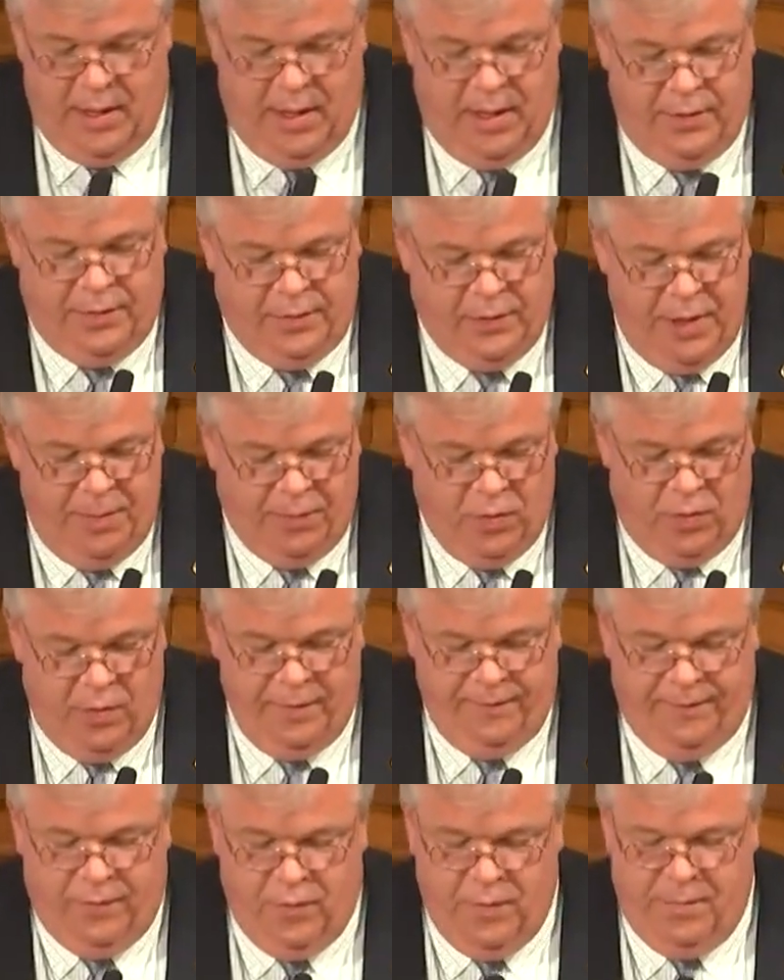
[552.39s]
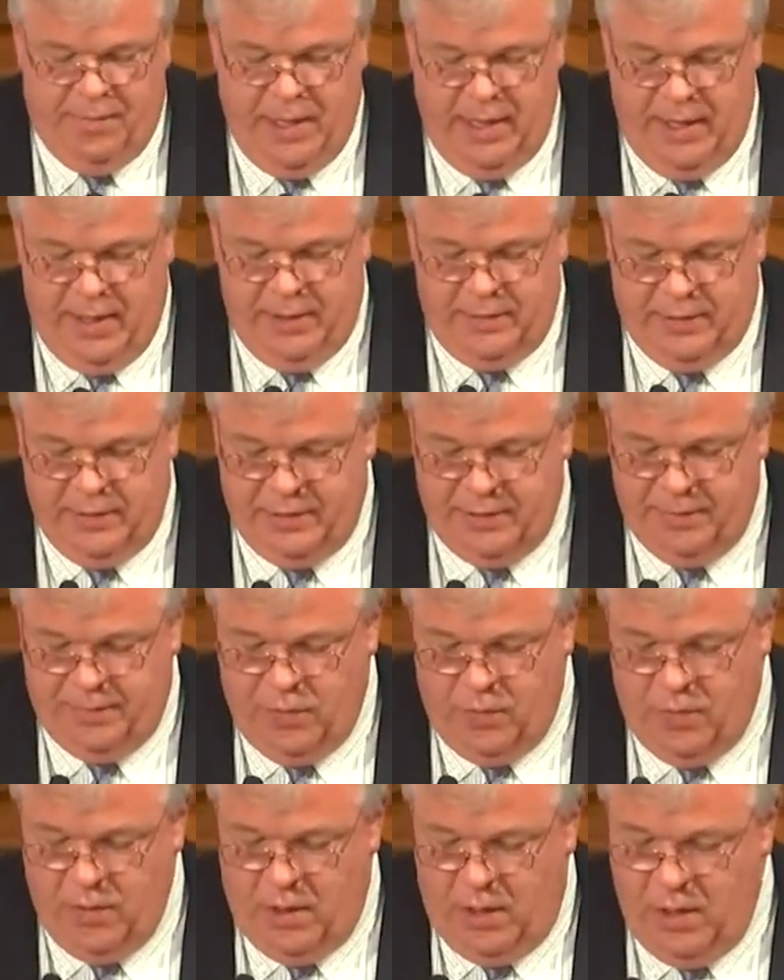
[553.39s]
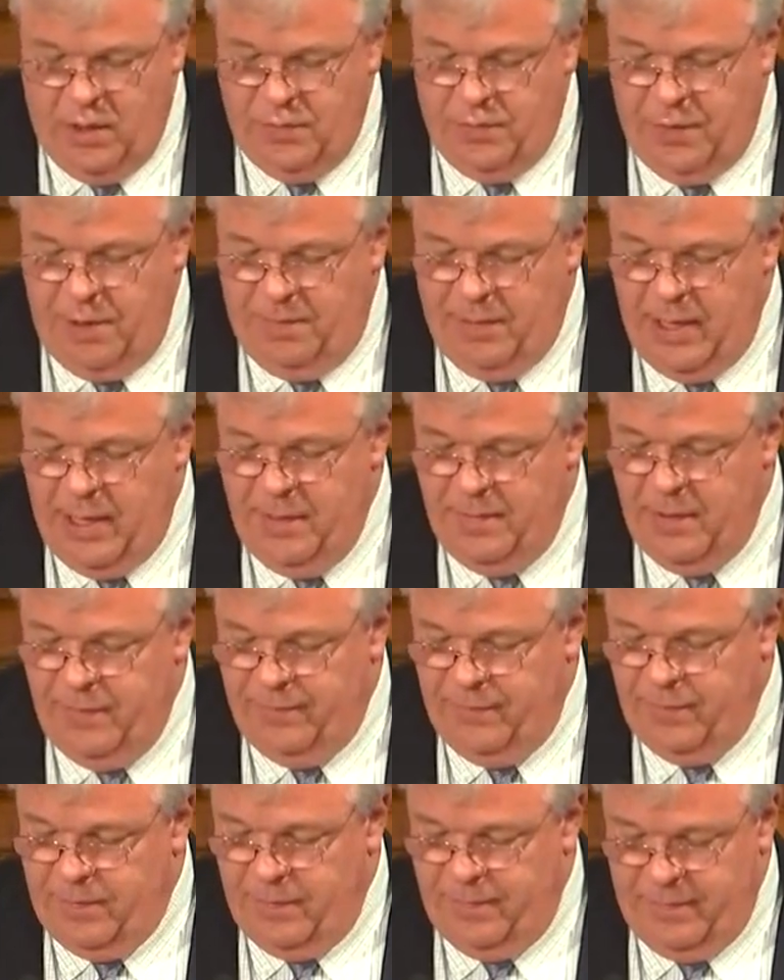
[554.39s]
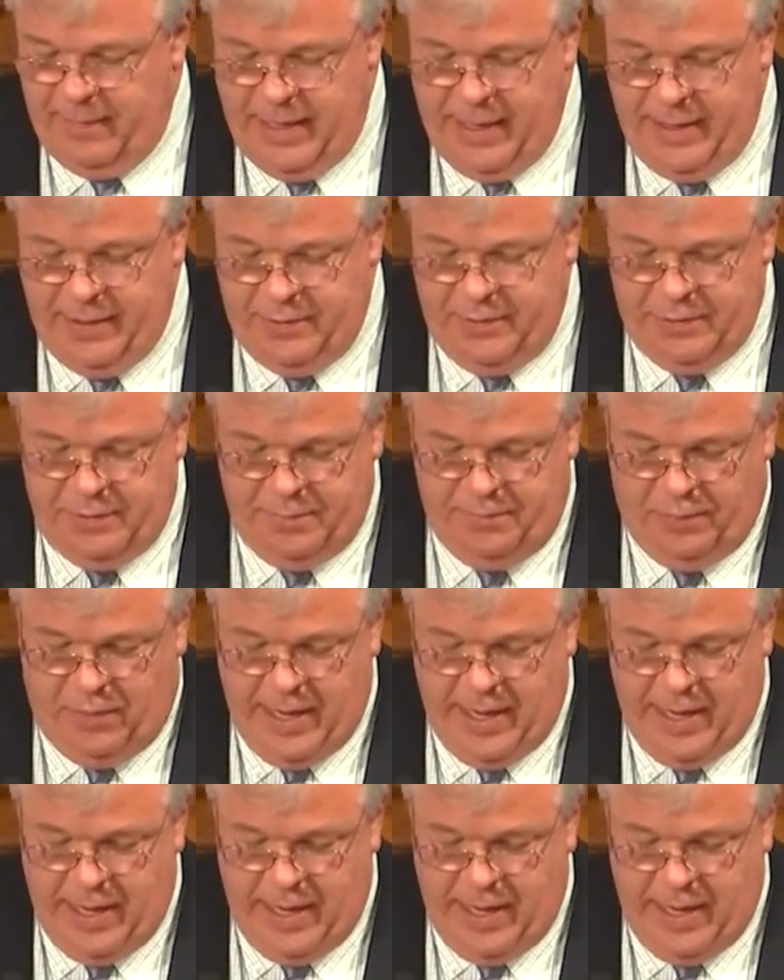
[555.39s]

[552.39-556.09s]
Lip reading: and $3.4 million to support loan repayment for providers